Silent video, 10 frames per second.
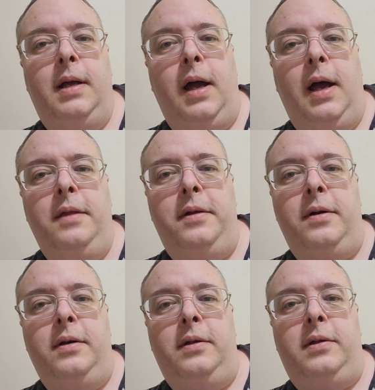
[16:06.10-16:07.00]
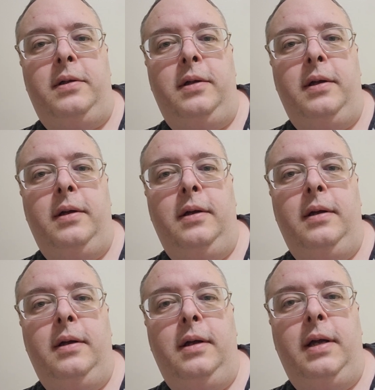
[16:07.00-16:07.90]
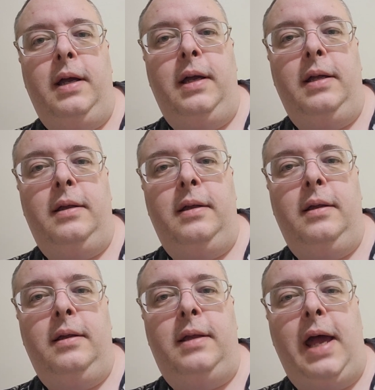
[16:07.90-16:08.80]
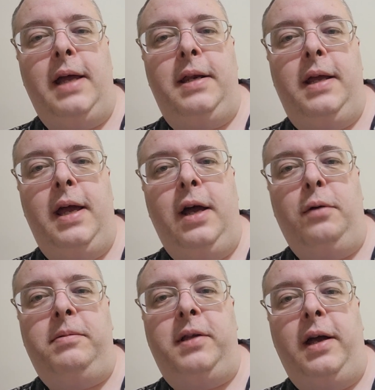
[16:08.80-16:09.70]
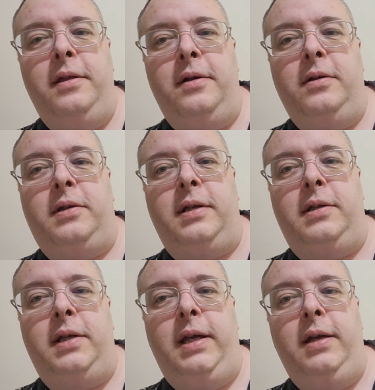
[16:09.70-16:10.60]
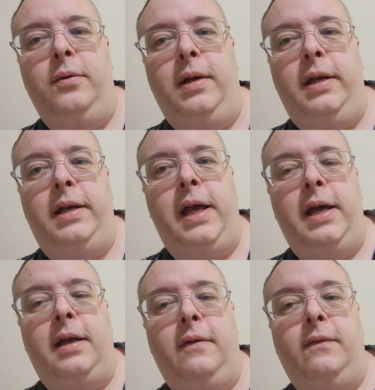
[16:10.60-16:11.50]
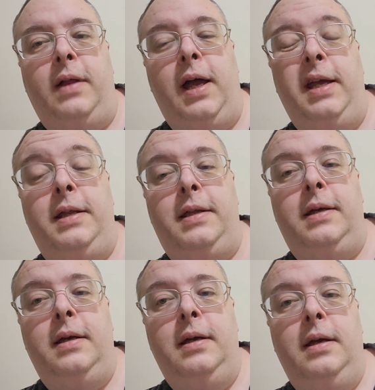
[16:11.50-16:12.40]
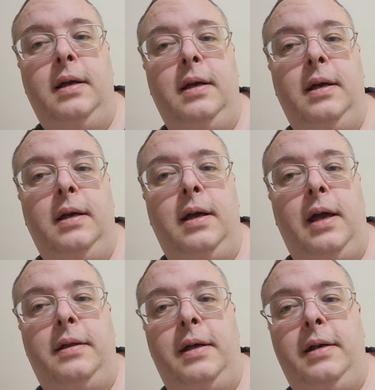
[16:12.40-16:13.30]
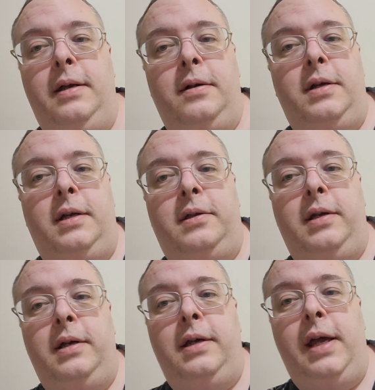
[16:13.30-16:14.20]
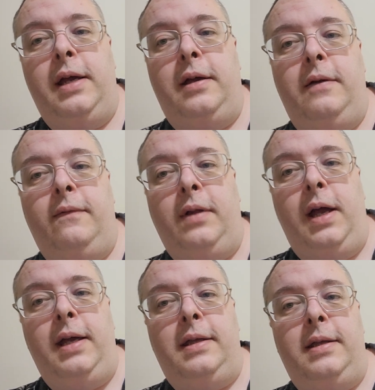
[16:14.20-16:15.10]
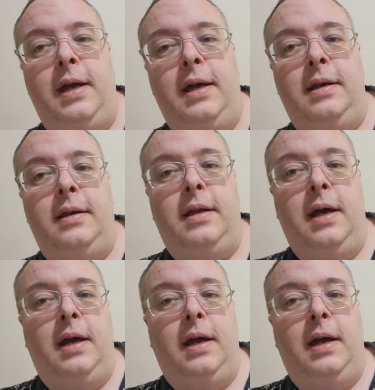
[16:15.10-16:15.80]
others, that helps others to see you in a negative light, and then you're just in a negative light. And